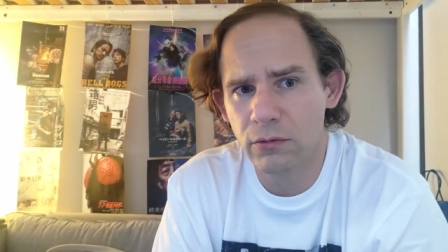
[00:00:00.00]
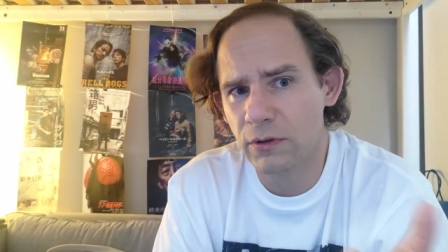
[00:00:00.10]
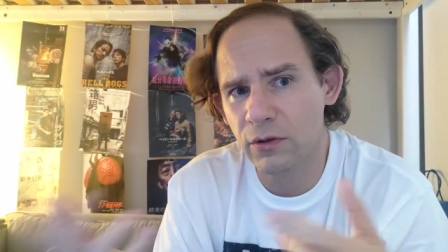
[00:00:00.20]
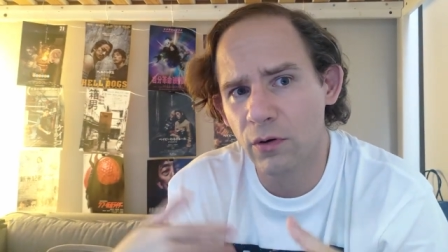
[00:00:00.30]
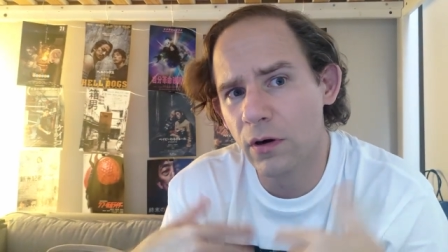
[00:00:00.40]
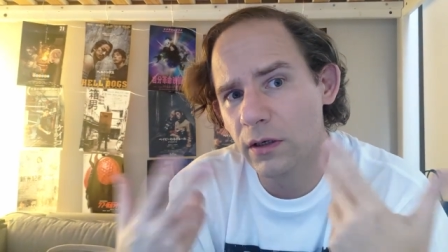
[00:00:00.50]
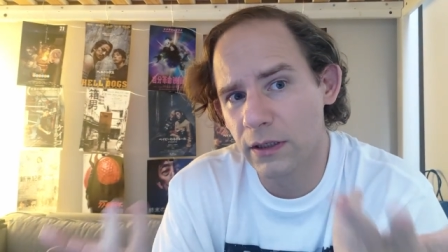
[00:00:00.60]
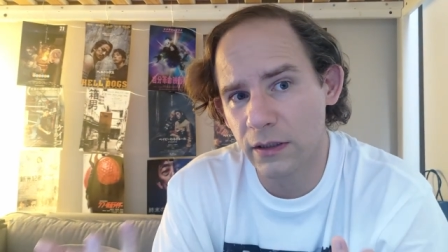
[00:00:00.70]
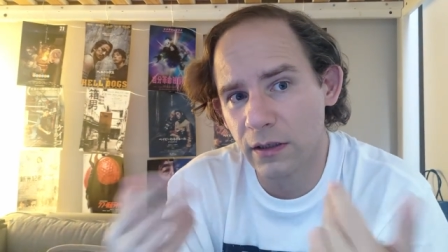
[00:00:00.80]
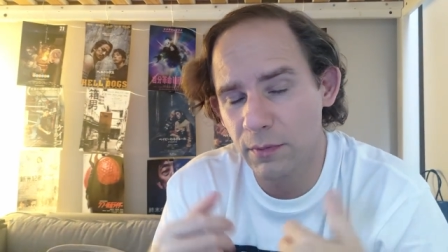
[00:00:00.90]

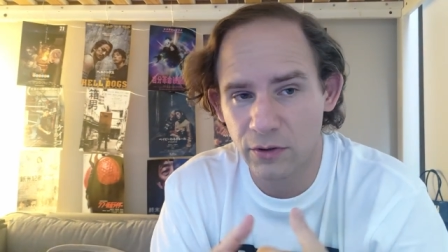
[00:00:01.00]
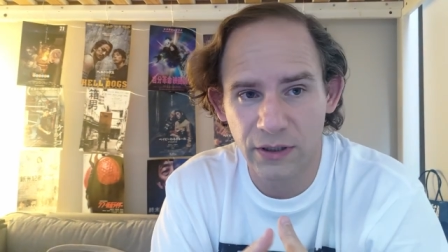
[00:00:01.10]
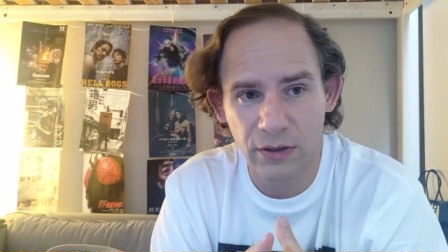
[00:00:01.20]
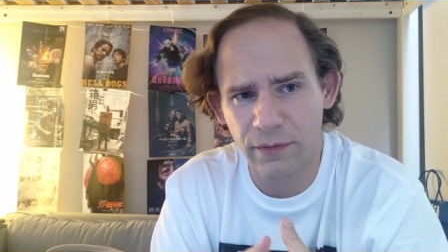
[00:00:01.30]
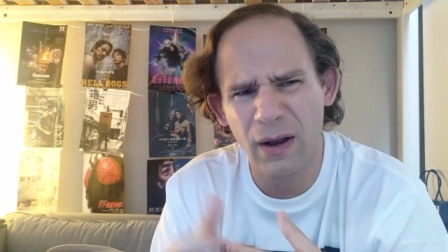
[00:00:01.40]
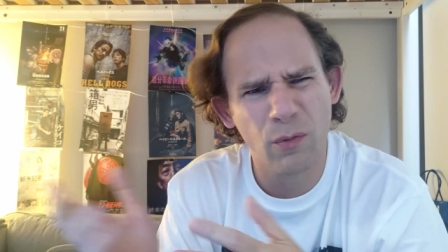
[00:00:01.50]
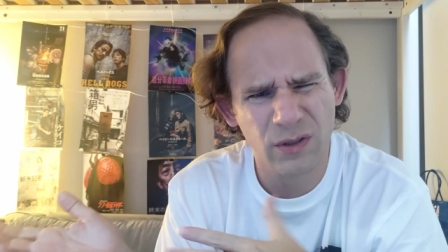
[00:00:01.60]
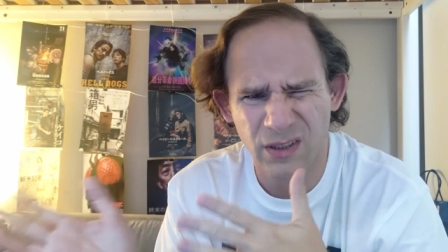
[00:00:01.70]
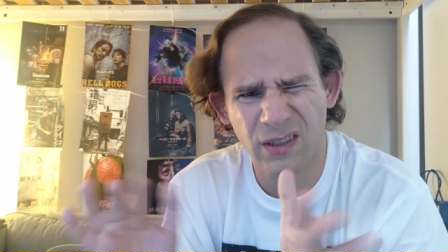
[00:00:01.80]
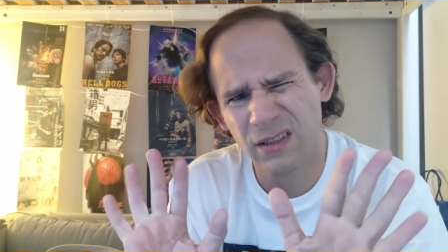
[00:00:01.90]
recording about Shadow of Fire, I
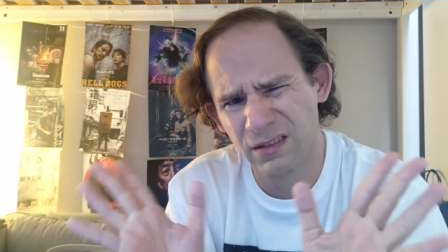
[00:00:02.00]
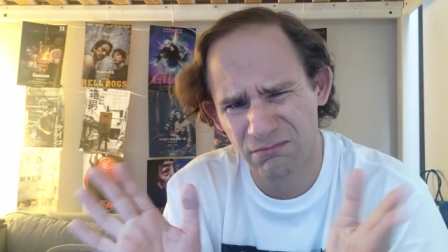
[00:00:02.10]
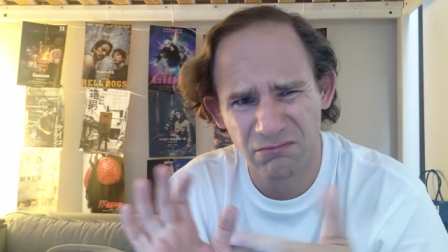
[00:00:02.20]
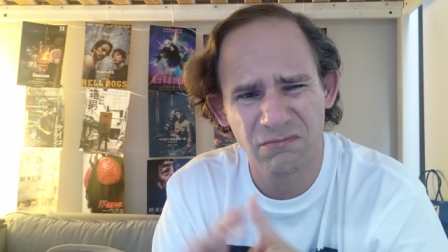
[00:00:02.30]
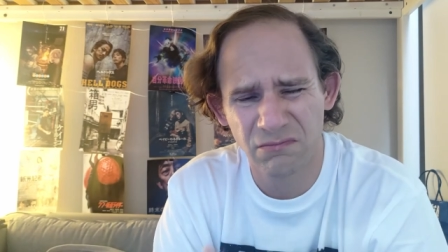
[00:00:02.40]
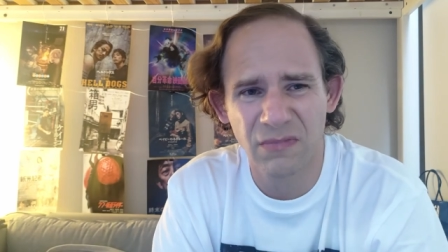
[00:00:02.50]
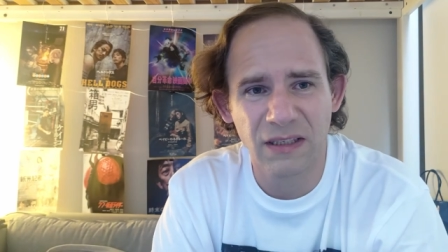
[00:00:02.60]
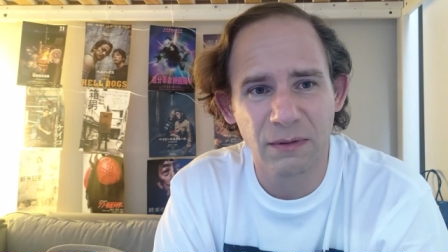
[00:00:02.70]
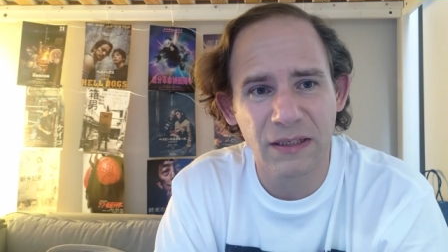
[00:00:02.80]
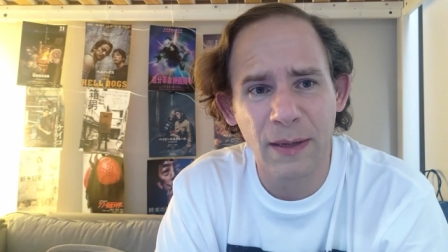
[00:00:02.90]
watched it
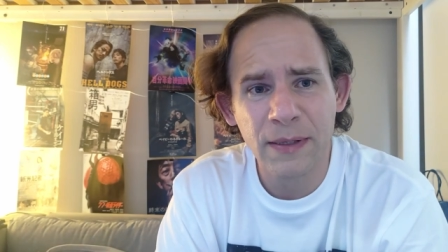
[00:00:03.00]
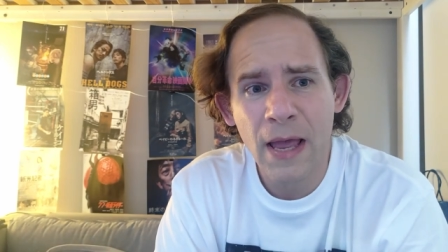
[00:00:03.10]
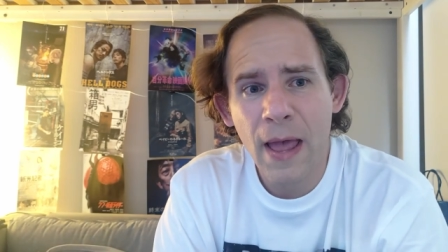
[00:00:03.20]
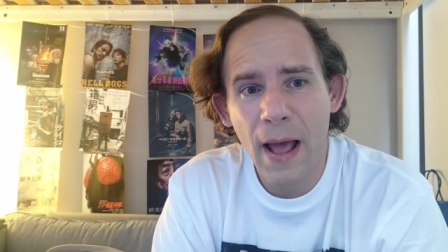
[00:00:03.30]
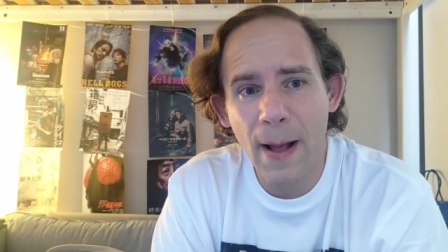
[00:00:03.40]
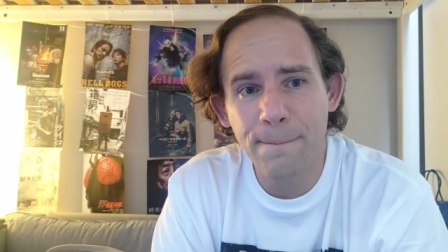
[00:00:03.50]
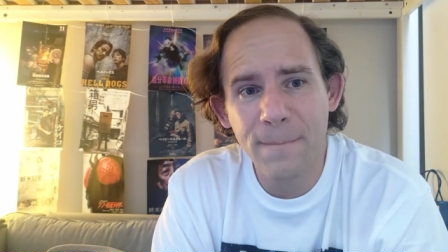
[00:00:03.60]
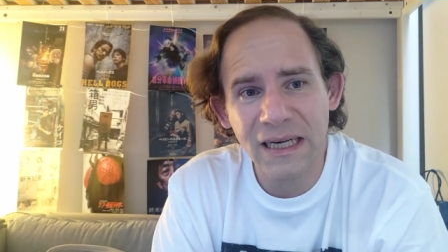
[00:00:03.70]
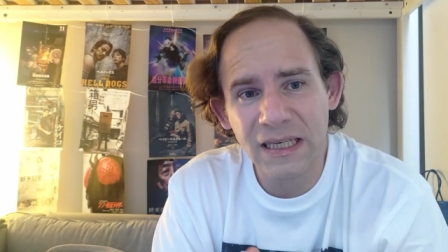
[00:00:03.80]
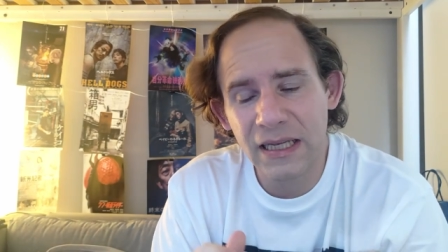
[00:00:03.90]
many, many times, um,
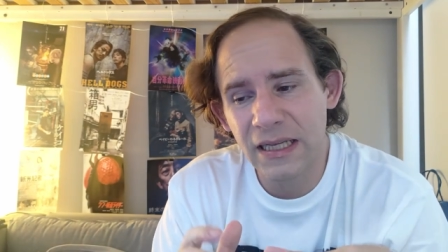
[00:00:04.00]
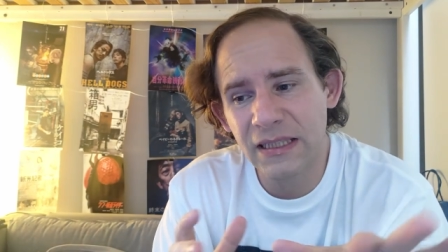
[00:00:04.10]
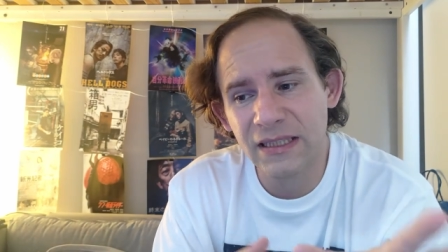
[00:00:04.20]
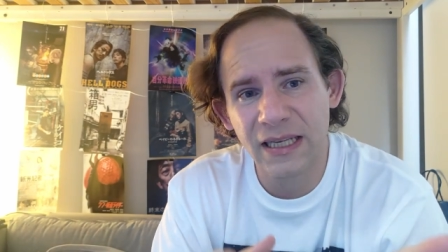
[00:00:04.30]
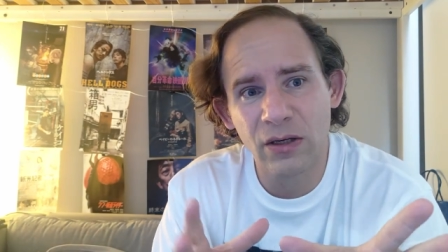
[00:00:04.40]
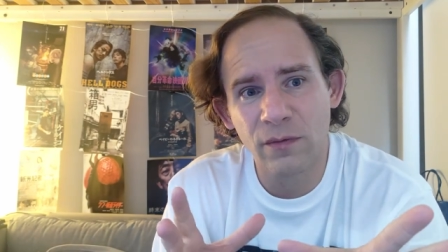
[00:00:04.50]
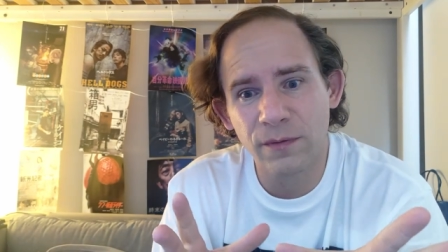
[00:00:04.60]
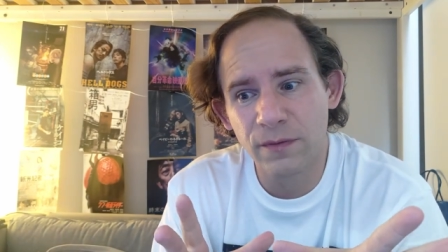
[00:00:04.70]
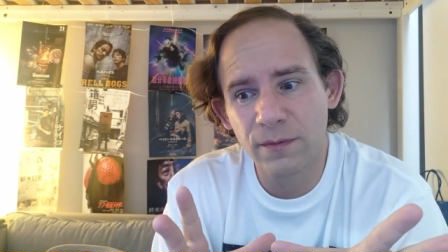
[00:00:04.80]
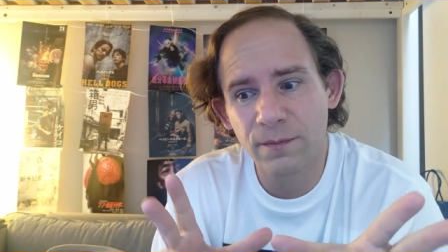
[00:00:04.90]
but instead
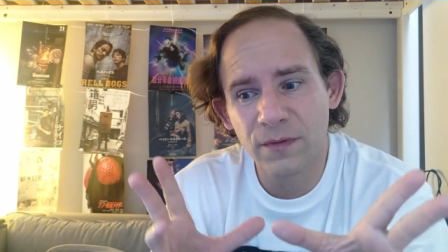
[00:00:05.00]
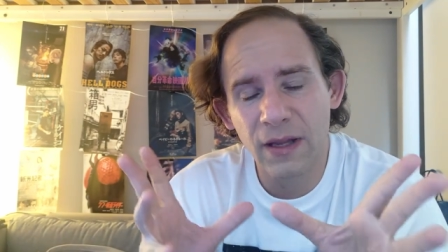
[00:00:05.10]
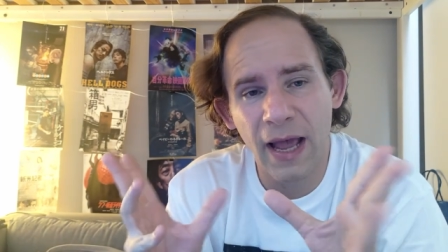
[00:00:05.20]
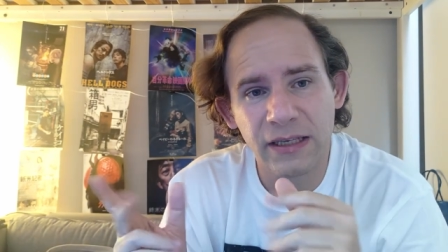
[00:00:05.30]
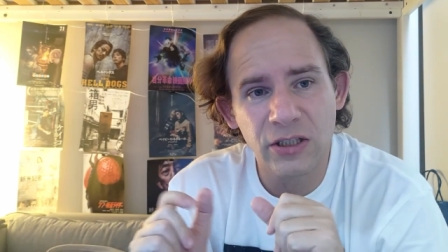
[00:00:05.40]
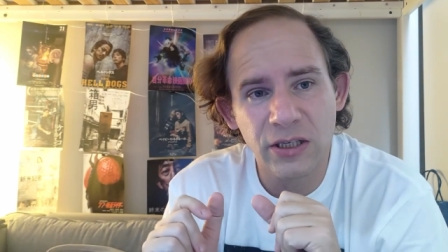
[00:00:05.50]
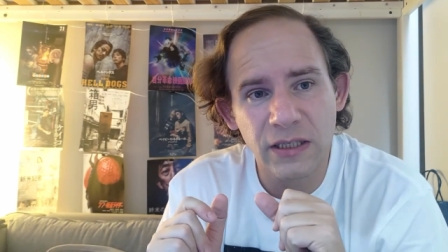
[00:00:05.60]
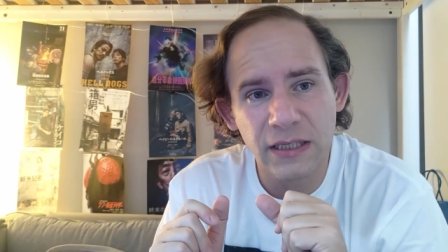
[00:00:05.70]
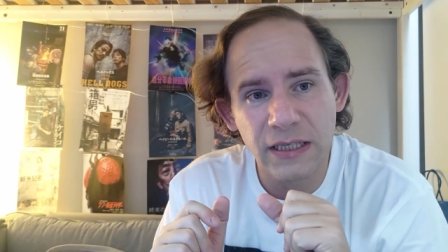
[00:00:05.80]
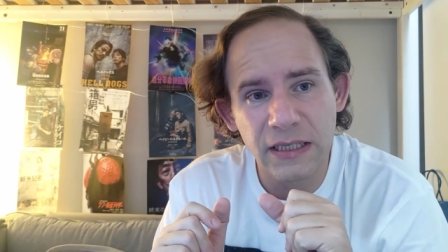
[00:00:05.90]
of
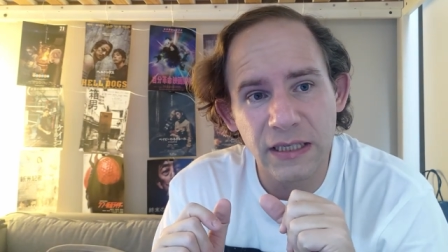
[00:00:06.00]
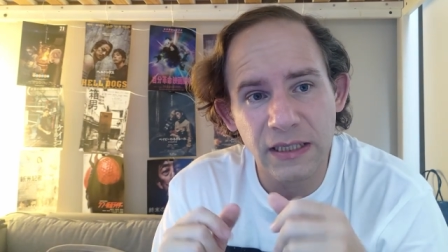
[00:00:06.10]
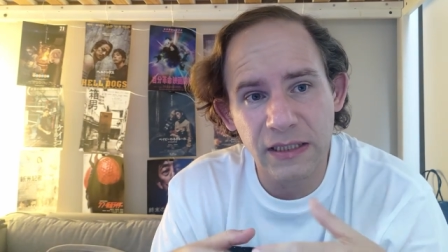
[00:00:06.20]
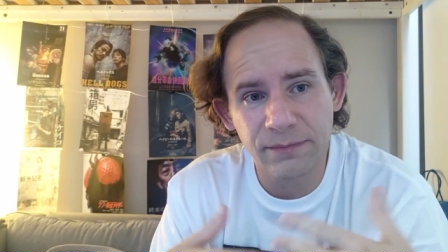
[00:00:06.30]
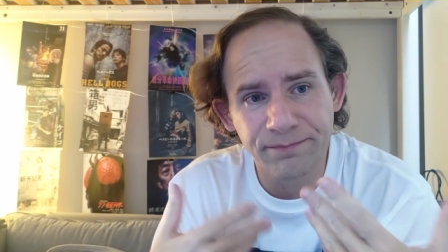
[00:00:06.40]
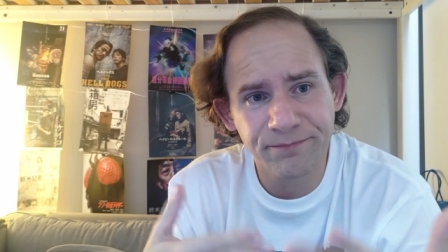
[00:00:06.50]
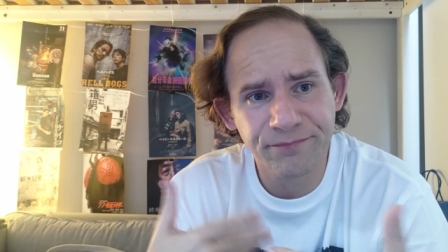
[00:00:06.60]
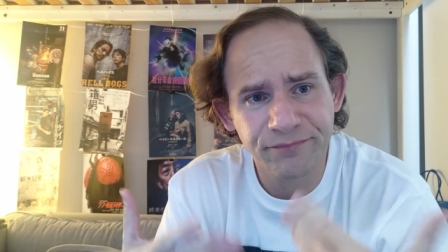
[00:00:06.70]
actually. Um,